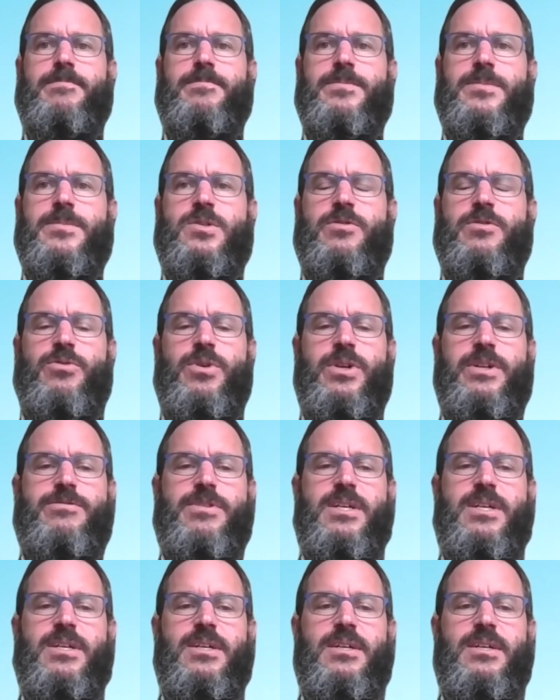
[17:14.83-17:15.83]
So if one of
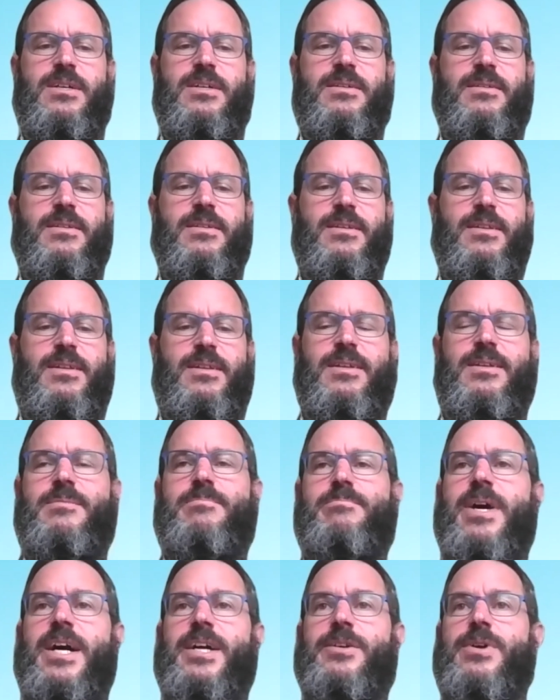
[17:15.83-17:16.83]
the
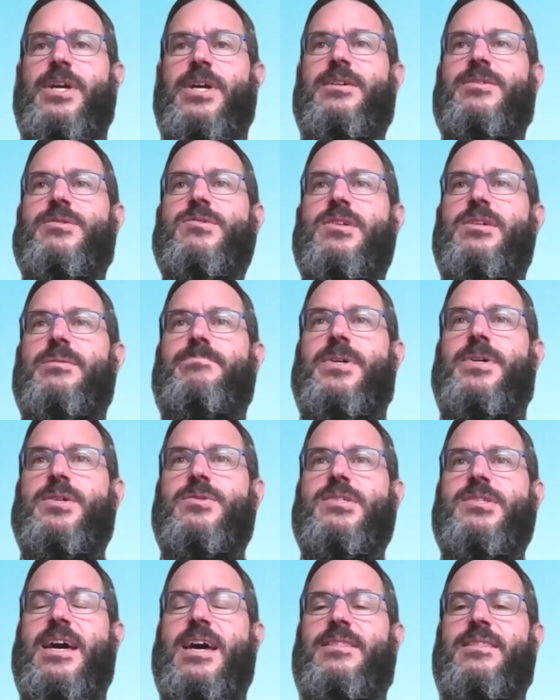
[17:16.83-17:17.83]
moderators could
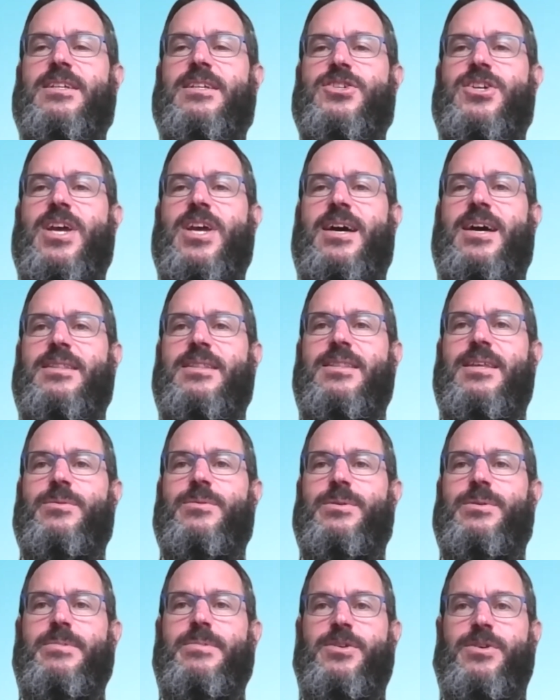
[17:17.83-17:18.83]
post that in the chat, that
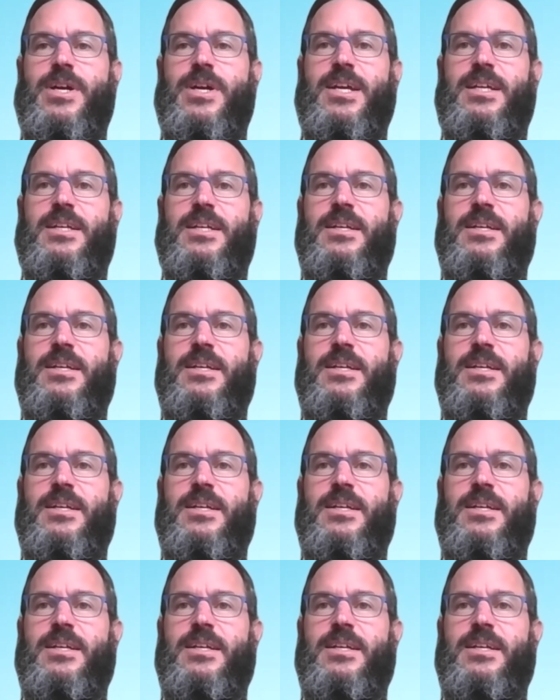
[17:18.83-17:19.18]
would be great.